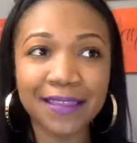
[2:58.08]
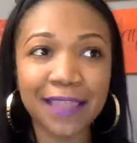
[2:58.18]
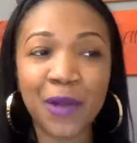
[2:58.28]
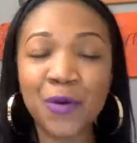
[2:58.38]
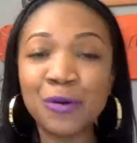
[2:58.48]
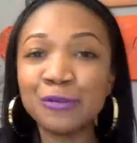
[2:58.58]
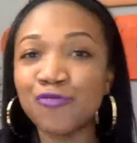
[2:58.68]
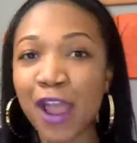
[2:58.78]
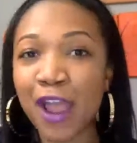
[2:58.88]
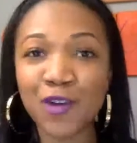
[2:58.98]
like who's
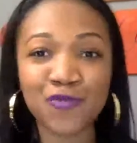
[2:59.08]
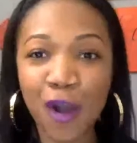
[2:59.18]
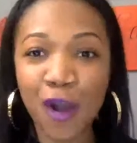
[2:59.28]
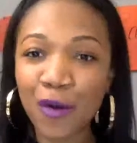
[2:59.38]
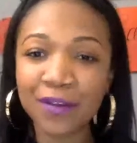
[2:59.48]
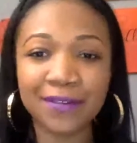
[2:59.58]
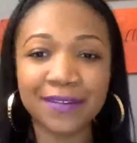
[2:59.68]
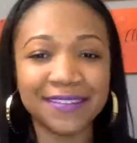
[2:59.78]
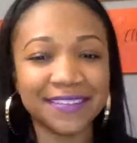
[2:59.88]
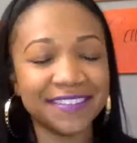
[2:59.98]
right or wrong,
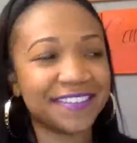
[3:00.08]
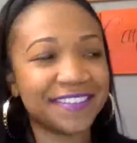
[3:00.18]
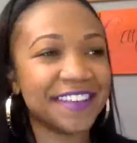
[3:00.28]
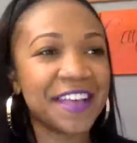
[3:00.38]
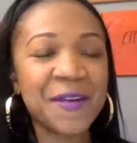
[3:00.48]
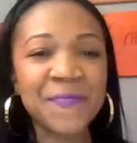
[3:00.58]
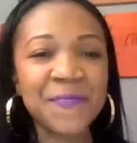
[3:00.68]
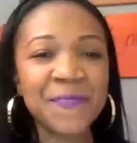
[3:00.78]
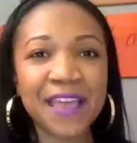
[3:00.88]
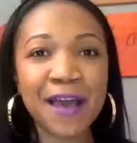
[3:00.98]

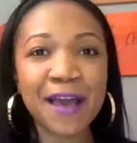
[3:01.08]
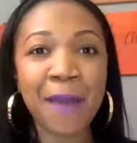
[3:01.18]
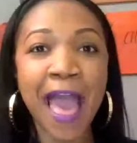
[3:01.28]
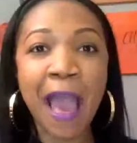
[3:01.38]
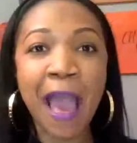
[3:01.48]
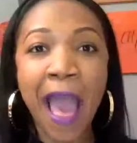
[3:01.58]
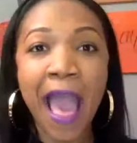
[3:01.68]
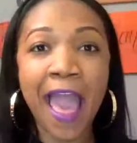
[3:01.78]
how